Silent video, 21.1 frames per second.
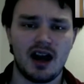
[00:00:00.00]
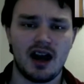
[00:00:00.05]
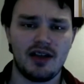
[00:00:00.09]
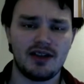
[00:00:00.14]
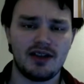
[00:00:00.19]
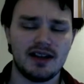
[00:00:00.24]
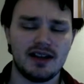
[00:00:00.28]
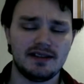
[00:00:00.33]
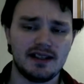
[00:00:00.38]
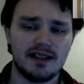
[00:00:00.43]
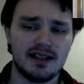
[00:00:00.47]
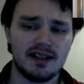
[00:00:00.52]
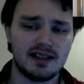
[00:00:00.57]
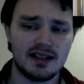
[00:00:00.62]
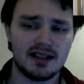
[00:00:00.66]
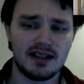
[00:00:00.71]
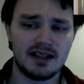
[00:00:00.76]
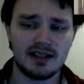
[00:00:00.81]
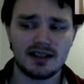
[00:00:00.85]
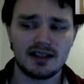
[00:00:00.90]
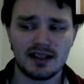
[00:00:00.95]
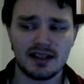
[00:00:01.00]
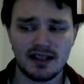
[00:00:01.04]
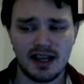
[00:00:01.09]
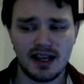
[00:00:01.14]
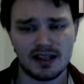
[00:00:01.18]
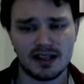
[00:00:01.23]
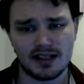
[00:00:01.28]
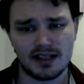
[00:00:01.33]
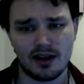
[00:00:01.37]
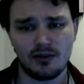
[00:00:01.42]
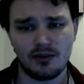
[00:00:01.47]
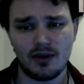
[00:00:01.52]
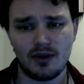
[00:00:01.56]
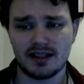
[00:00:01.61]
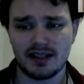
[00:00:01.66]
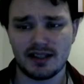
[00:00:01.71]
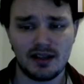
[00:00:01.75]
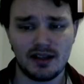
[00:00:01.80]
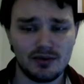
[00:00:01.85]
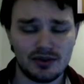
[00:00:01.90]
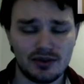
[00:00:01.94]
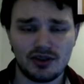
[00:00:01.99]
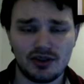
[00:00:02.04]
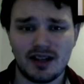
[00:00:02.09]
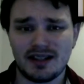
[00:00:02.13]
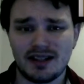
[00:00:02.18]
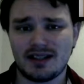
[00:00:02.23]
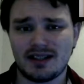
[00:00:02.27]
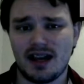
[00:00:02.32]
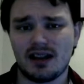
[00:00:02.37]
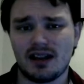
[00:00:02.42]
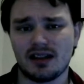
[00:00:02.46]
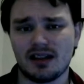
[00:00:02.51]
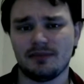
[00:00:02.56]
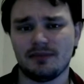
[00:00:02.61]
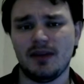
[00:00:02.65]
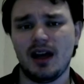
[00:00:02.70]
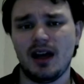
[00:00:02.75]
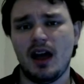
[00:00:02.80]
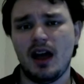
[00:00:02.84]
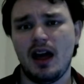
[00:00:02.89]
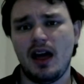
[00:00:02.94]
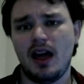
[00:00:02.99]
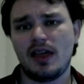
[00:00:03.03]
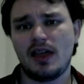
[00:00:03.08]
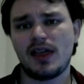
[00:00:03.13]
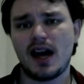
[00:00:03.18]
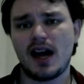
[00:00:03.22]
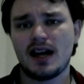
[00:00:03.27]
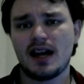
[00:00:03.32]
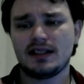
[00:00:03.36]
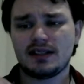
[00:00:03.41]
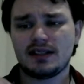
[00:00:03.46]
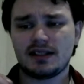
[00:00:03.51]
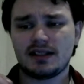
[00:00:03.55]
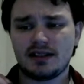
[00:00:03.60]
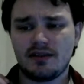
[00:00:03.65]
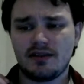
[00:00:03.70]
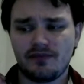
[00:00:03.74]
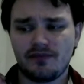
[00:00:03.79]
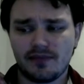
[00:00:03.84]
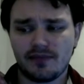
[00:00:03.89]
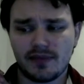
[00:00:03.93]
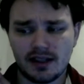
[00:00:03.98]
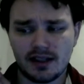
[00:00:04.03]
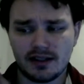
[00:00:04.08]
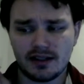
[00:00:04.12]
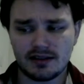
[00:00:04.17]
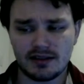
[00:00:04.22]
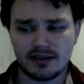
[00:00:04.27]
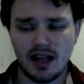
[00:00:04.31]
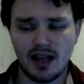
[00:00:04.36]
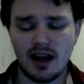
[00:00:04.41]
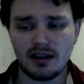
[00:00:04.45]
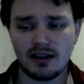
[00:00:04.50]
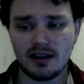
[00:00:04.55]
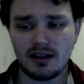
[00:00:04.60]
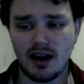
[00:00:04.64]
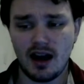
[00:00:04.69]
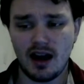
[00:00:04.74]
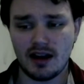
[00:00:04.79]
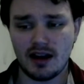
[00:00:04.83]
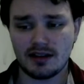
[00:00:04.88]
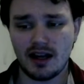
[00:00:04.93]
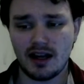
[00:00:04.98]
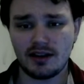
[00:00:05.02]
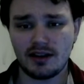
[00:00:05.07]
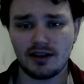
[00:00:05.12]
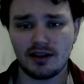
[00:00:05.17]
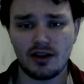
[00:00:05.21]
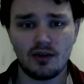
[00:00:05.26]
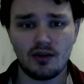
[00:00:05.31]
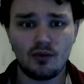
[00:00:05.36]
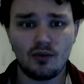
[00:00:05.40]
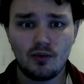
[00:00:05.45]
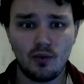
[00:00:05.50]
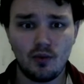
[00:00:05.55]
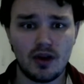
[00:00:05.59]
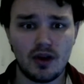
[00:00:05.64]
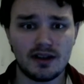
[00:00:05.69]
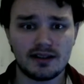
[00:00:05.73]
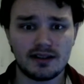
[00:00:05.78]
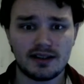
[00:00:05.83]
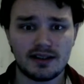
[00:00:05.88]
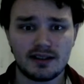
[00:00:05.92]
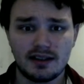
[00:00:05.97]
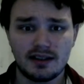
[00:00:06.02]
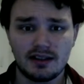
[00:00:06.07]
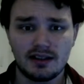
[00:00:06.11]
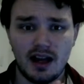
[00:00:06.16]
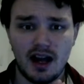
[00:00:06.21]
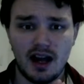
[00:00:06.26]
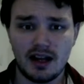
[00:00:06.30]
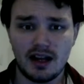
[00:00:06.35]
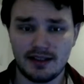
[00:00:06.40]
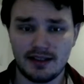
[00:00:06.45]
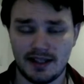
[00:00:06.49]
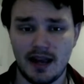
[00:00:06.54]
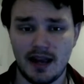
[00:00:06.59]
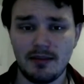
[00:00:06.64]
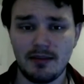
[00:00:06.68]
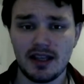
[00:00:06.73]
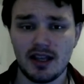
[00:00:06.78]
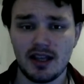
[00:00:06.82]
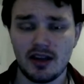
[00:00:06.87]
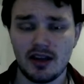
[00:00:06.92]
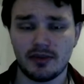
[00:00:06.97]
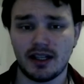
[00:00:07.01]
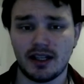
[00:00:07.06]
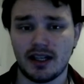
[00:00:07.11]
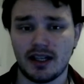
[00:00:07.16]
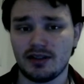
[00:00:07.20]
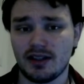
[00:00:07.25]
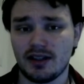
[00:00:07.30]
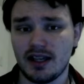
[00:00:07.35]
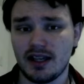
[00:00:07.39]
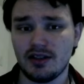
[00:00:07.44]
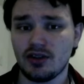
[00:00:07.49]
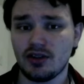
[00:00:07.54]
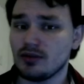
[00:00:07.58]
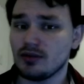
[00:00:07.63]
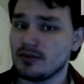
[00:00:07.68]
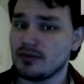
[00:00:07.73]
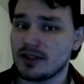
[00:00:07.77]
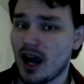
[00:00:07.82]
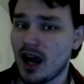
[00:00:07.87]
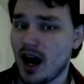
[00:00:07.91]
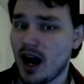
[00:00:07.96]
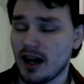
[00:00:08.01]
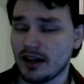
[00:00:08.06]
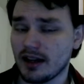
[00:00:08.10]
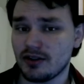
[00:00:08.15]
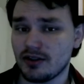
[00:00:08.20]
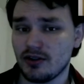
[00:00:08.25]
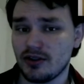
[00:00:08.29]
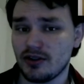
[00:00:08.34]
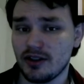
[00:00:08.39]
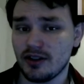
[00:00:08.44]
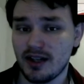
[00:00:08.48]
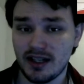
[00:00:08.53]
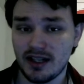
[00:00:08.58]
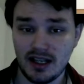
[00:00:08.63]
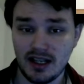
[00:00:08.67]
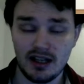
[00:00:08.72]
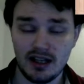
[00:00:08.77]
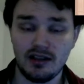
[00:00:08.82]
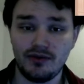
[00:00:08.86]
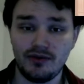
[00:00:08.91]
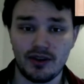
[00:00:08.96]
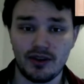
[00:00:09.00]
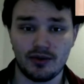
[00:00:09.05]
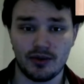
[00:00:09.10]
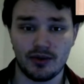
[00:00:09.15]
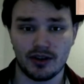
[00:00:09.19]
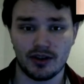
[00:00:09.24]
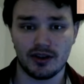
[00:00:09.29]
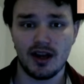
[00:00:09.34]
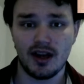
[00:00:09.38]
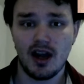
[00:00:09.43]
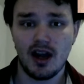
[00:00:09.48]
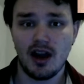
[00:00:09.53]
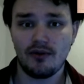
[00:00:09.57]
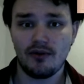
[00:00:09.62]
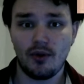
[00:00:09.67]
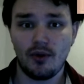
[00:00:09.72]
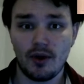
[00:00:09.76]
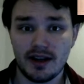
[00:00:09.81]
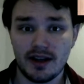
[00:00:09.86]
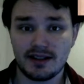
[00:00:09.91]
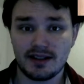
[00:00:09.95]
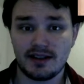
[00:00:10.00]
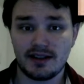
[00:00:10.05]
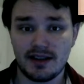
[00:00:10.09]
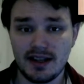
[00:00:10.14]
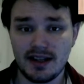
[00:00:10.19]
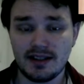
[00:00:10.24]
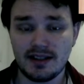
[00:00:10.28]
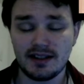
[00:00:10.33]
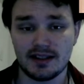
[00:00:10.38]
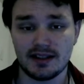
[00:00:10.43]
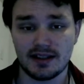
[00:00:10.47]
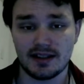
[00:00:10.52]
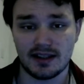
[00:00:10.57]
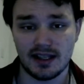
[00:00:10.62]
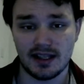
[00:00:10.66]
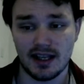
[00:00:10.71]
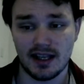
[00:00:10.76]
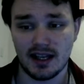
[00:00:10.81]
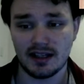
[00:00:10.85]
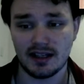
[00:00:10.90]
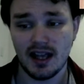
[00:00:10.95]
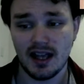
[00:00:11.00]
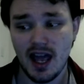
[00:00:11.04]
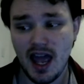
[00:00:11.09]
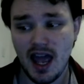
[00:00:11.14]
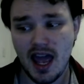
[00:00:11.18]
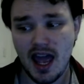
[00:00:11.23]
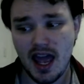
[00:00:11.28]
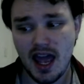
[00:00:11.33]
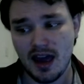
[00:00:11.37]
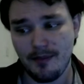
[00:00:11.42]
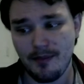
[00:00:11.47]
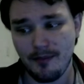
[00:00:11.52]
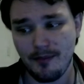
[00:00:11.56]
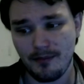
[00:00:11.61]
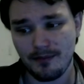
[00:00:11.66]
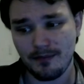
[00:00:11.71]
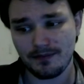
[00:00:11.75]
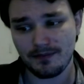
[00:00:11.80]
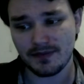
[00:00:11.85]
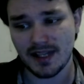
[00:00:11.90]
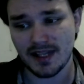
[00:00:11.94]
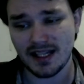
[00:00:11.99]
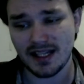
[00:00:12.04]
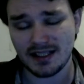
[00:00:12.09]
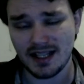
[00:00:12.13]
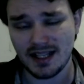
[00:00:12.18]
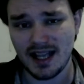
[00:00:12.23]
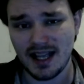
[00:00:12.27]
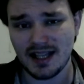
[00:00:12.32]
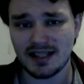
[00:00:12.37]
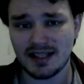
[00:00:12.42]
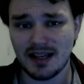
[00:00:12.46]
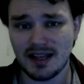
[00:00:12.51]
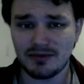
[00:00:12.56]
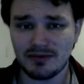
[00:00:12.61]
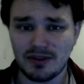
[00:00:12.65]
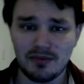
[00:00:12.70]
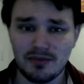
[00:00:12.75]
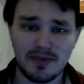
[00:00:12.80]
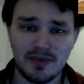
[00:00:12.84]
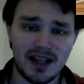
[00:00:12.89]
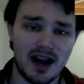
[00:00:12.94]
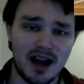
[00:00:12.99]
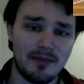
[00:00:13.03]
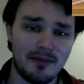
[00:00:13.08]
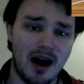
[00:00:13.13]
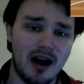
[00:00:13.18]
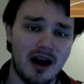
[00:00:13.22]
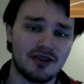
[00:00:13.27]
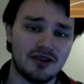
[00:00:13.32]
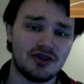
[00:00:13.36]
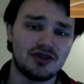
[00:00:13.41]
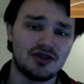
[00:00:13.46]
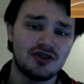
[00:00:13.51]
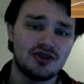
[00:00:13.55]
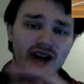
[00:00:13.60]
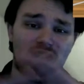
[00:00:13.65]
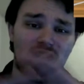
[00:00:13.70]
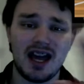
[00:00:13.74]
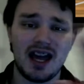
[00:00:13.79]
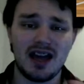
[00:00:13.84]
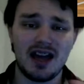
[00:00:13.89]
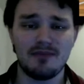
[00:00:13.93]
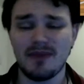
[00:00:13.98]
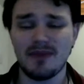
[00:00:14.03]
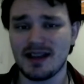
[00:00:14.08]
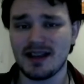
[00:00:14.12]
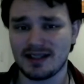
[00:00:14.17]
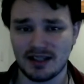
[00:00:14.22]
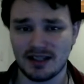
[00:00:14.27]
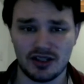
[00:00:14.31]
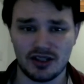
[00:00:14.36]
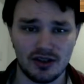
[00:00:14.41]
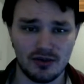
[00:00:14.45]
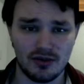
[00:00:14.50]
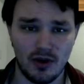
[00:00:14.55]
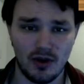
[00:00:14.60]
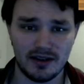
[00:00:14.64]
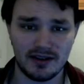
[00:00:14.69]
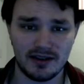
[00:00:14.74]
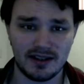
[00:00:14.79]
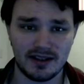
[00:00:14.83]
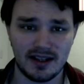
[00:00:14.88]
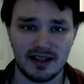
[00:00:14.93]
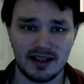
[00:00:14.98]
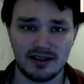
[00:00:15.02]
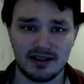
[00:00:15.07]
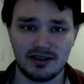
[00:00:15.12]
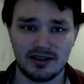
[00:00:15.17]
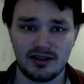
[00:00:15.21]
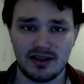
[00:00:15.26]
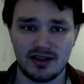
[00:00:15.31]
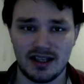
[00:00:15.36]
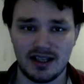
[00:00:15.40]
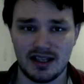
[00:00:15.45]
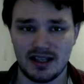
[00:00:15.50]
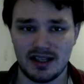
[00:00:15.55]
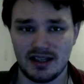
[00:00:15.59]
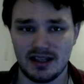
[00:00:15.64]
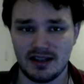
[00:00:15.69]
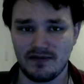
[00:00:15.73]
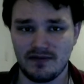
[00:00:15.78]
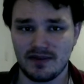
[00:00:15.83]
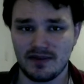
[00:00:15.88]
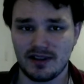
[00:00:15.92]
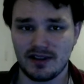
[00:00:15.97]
theses? And he's like, yes, I was. And he was trying to tell him that Sato was a demi-human, and he should talk to her and interview her for his theses in the end. And this ends up to become a giant mess as she runs into the